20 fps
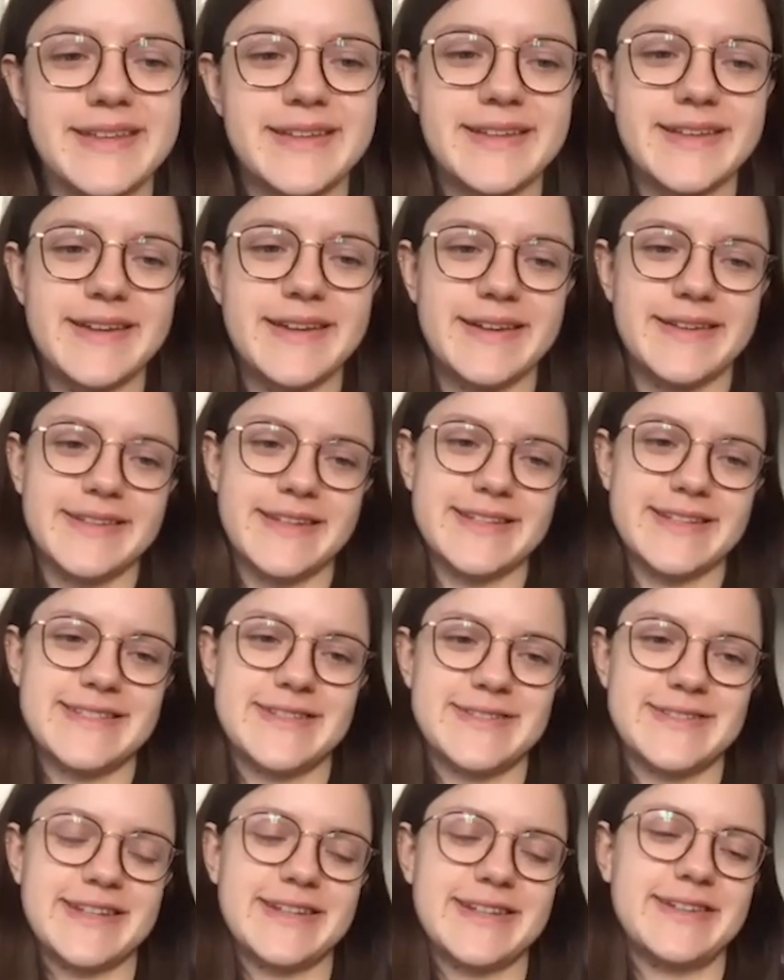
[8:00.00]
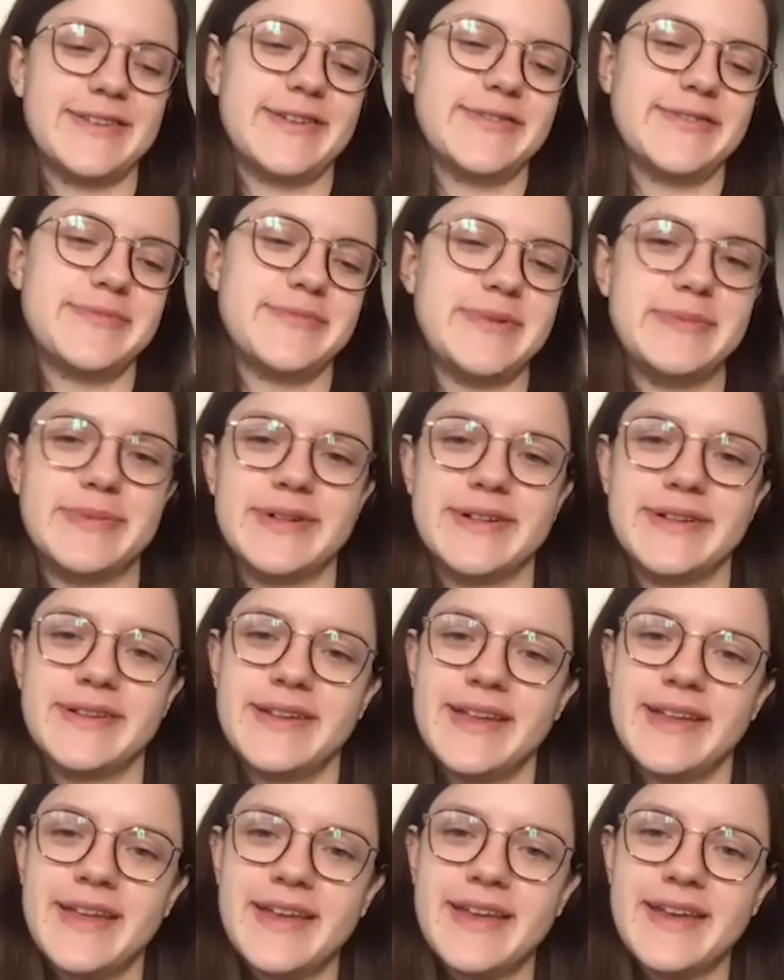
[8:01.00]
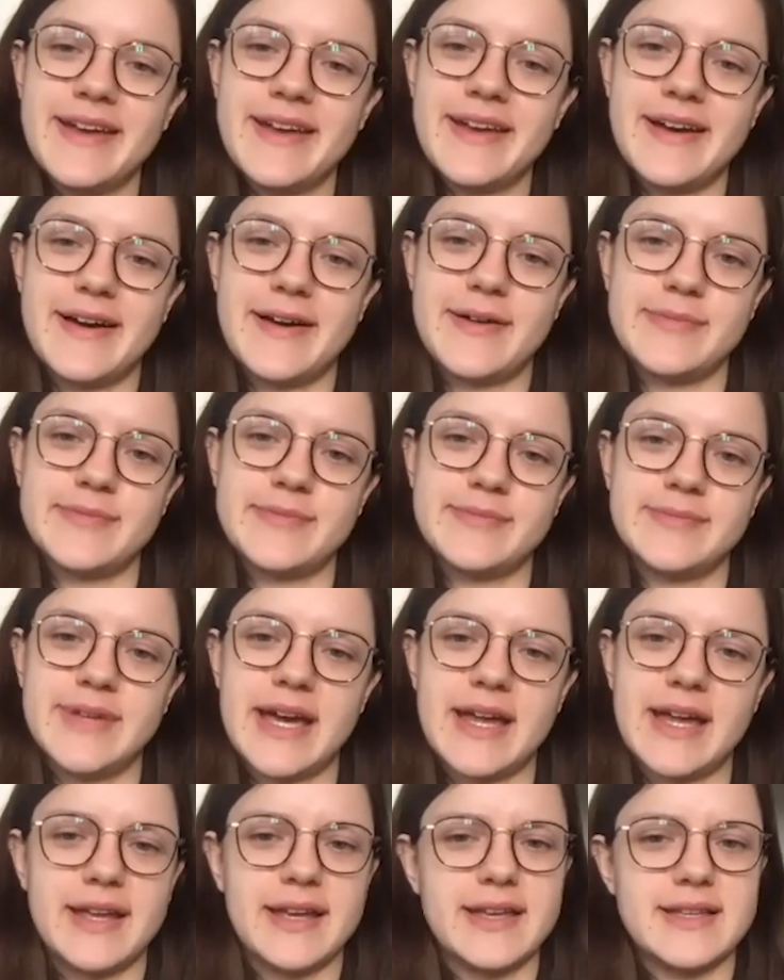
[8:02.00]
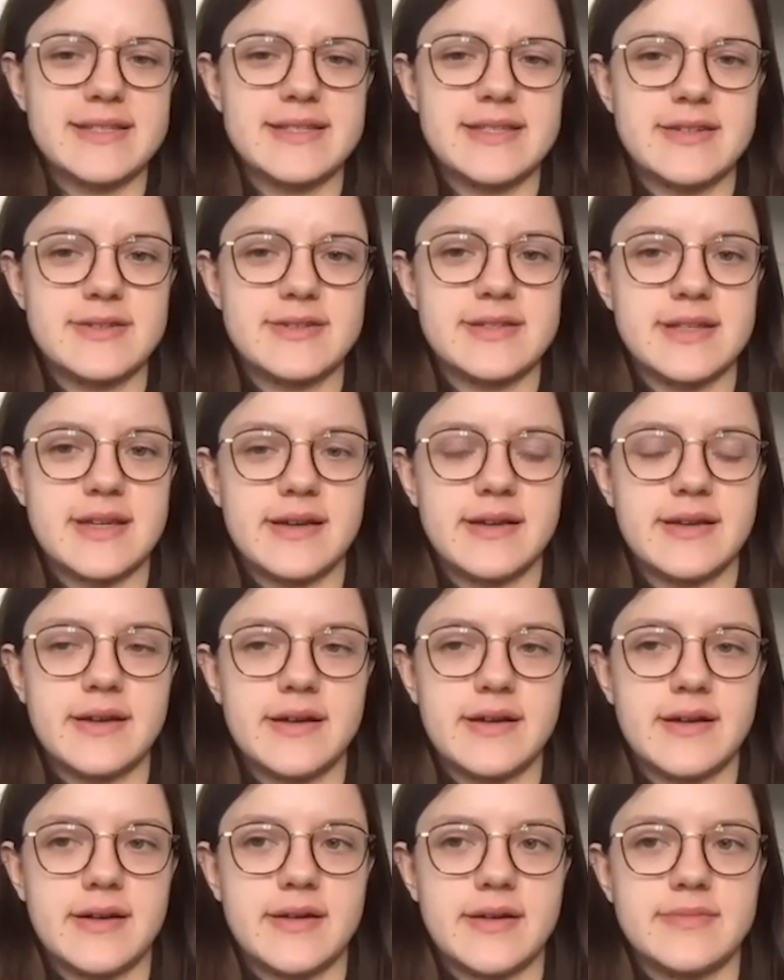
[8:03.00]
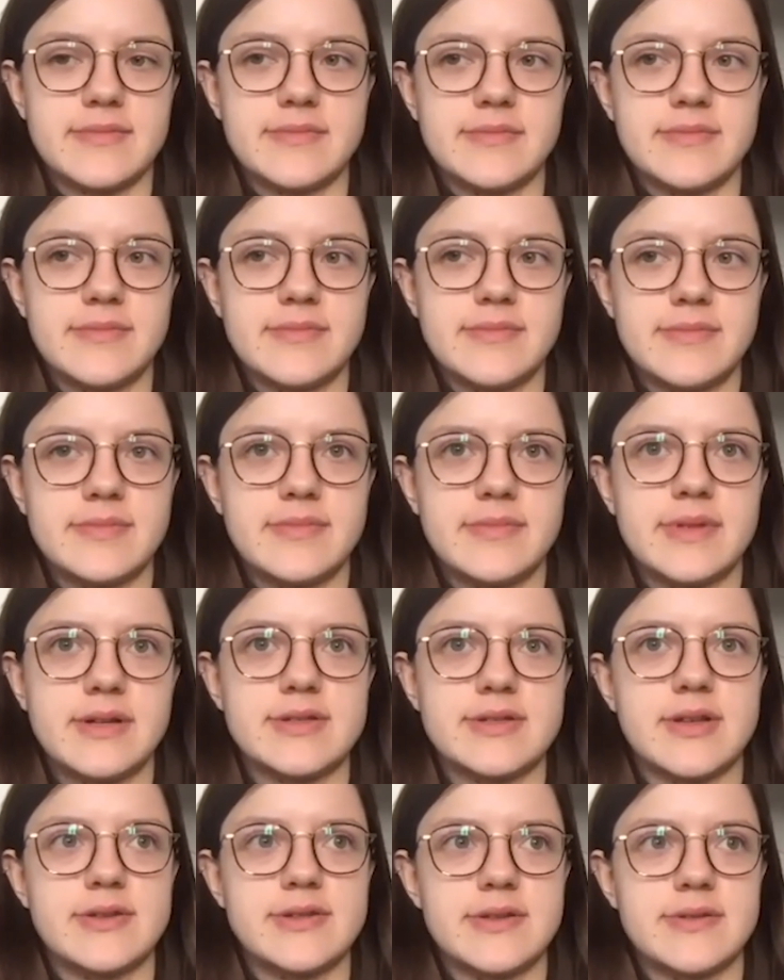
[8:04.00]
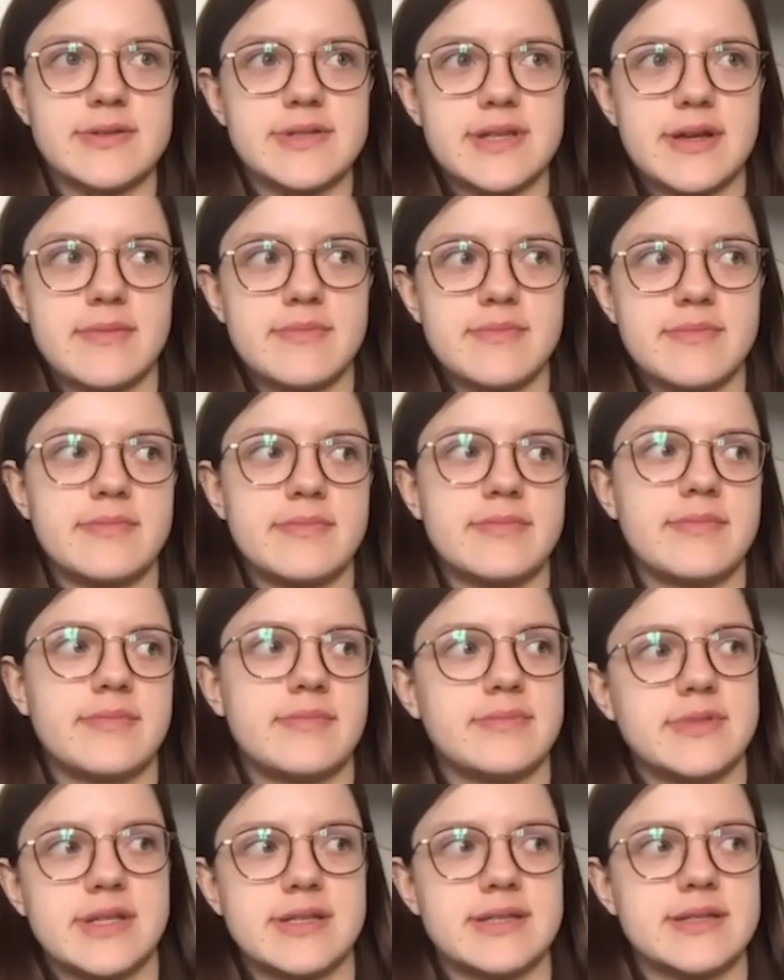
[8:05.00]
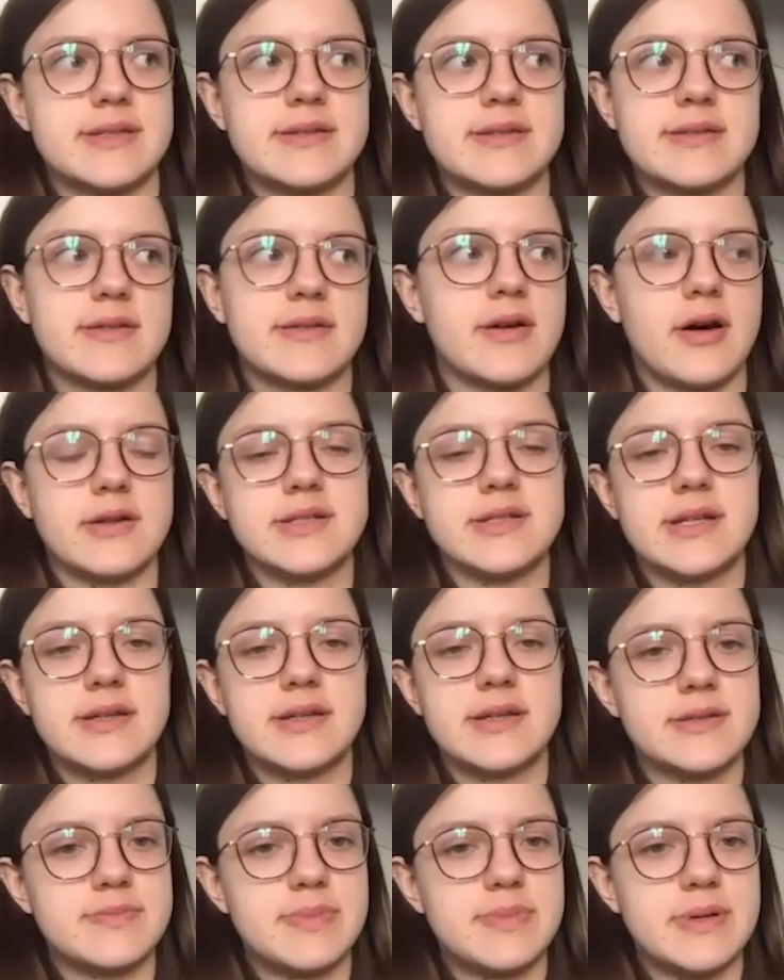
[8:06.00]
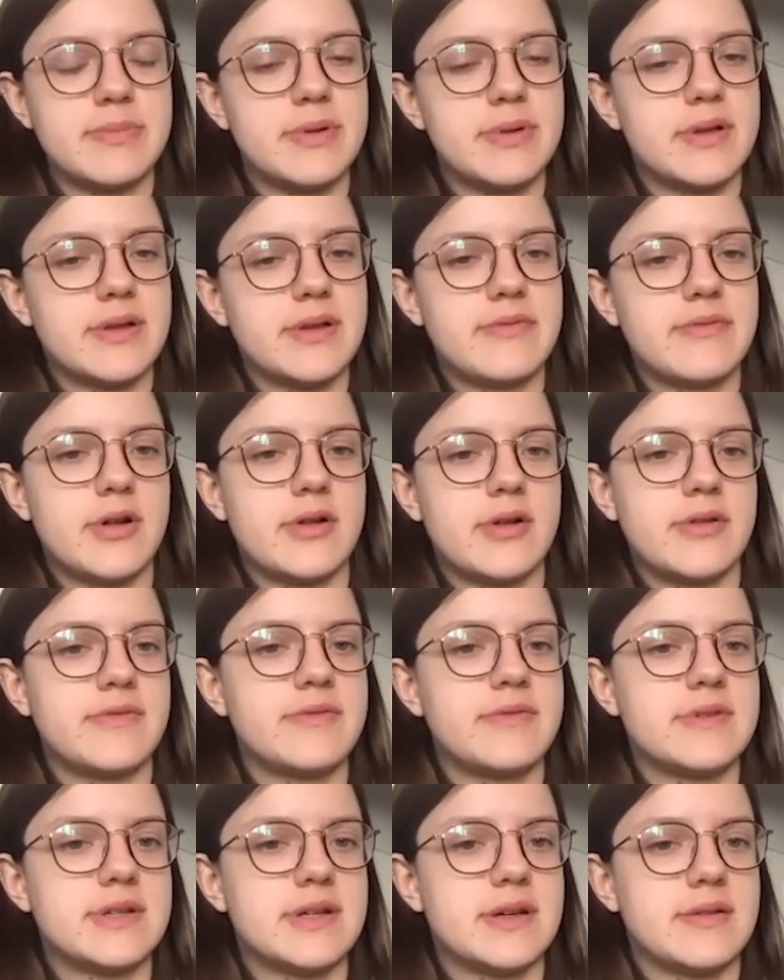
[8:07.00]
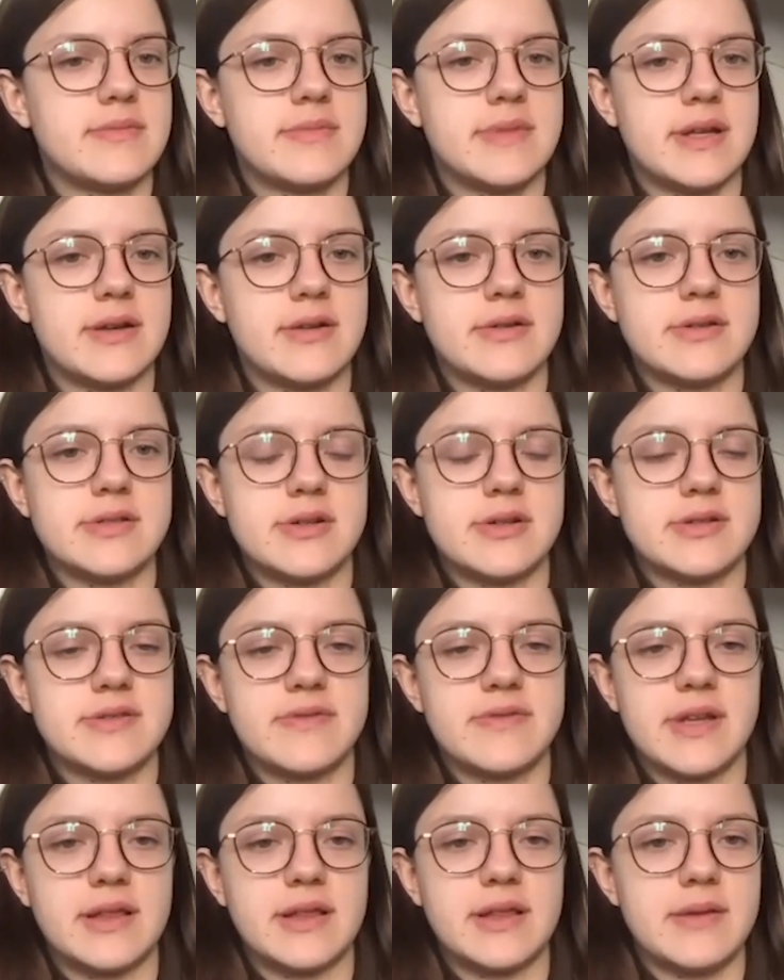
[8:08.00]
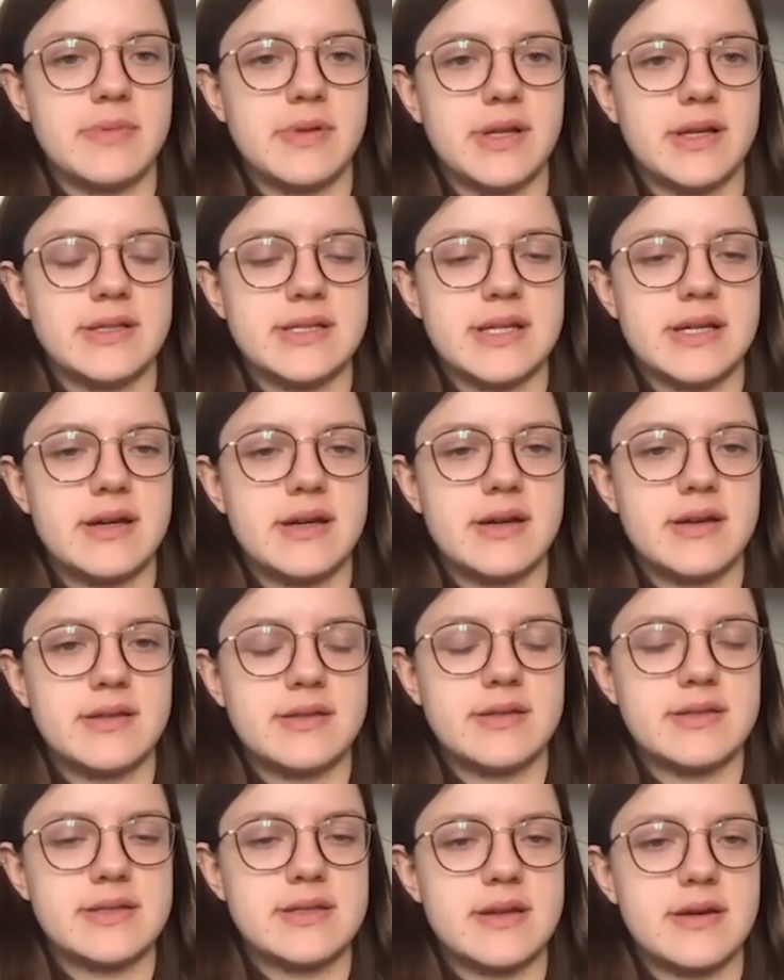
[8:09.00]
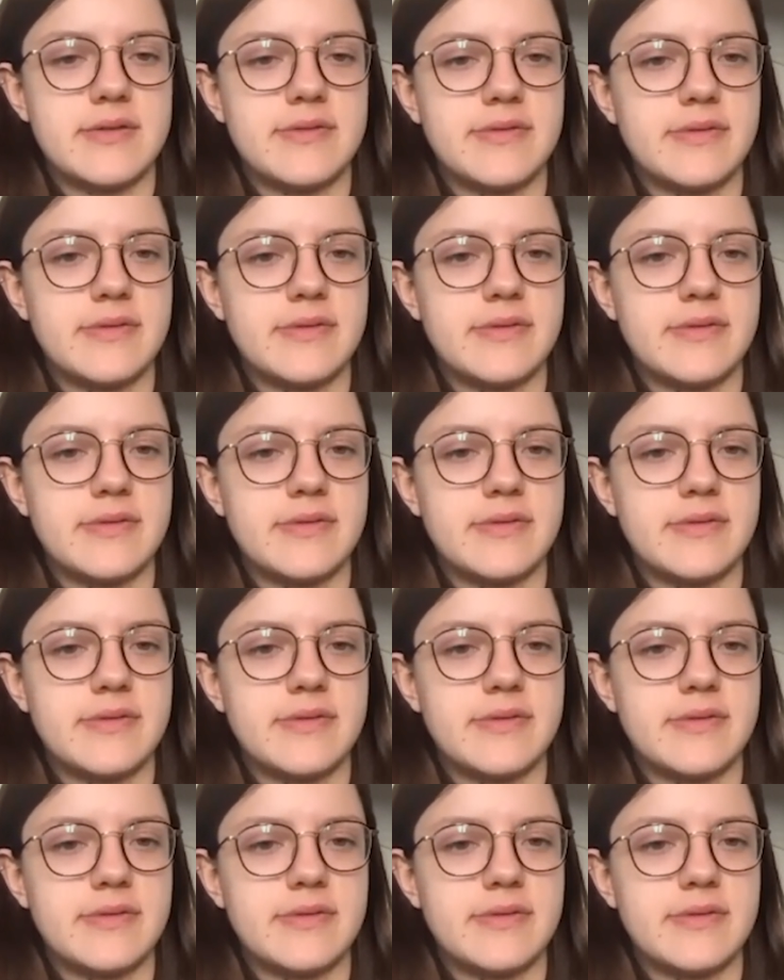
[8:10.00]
Yeah, that sounds like a lot of people. And I guess there's also some just content people involved that are in charge of like labeling data and stuff.